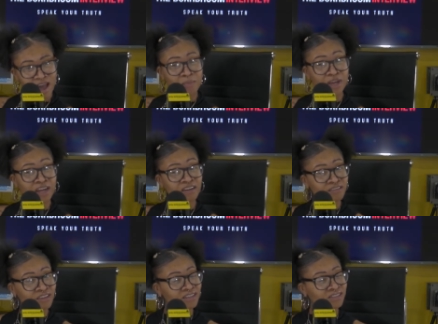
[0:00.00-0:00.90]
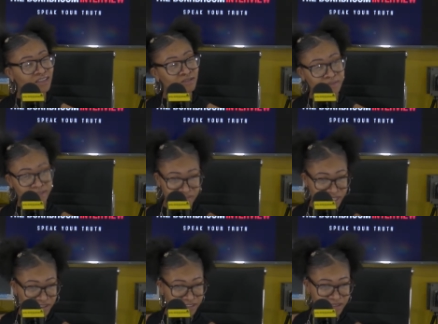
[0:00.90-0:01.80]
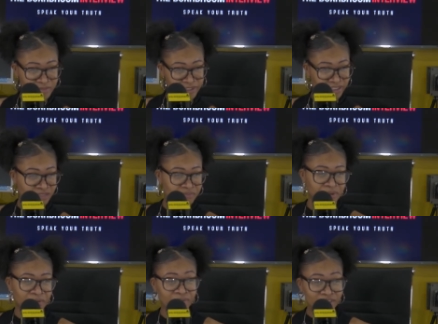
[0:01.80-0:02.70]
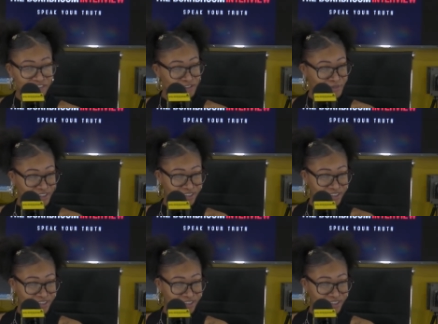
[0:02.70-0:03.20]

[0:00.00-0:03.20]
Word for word: mean, I know that he said there was supposed to be another stimulus, but what you?